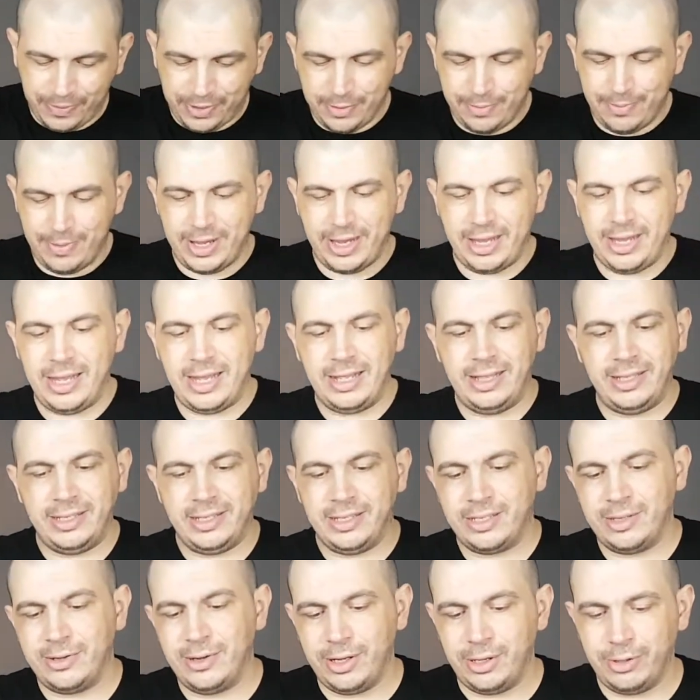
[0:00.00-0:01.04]
my God, this
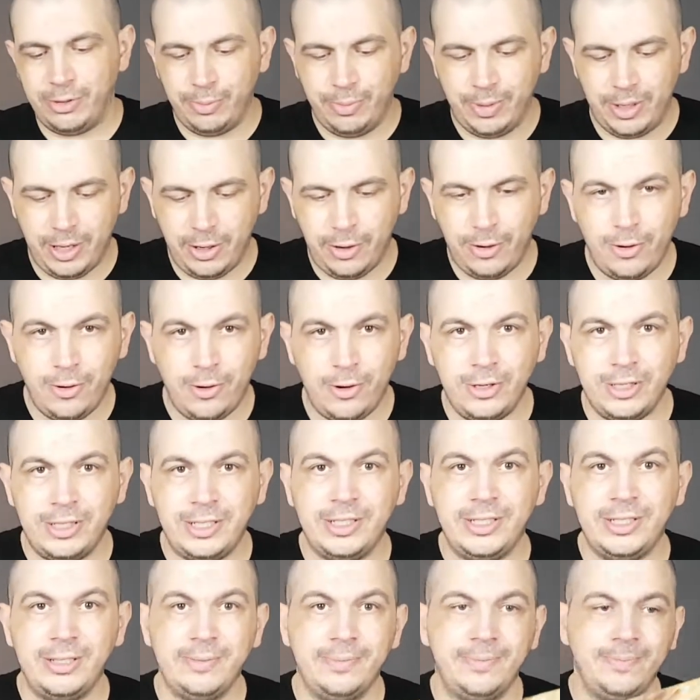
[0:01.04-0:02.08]
is going to be
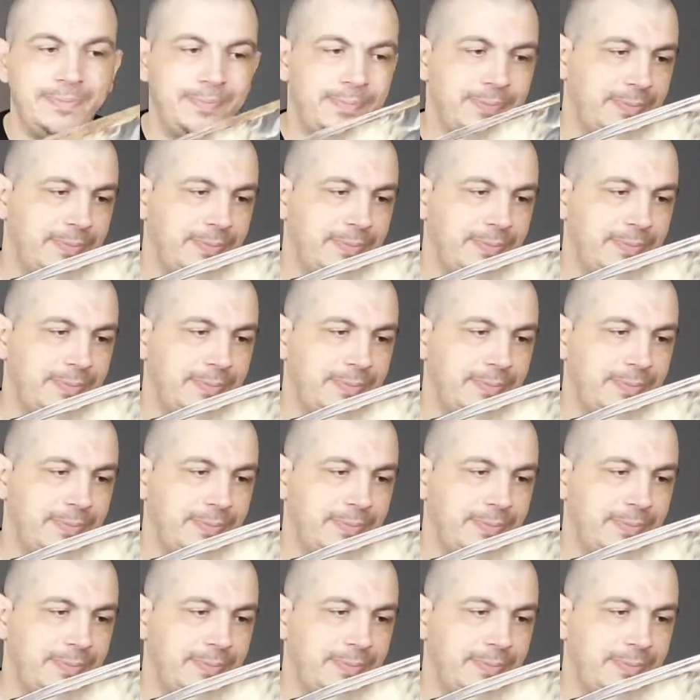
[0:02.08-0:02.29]
awesome.